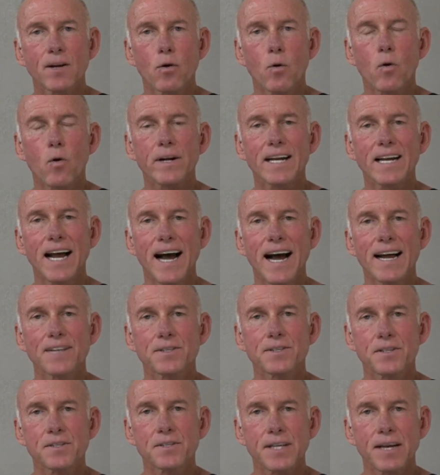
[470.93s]
as it
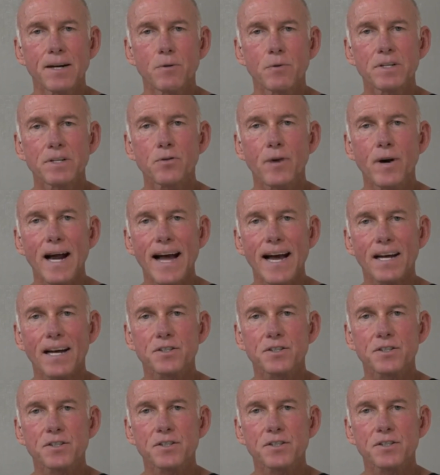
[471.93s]
organizes and
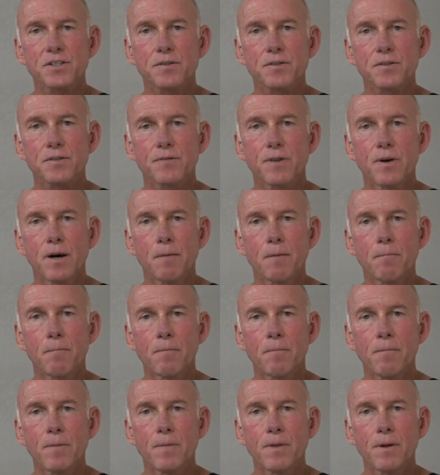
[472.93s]
retracts from
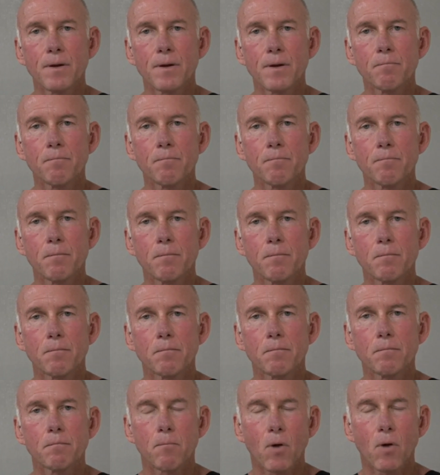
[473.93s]
the margin of
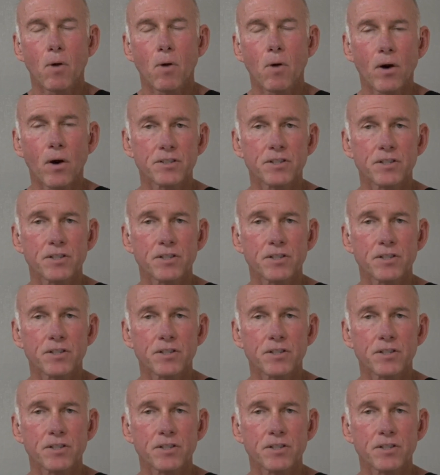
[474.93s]
the bone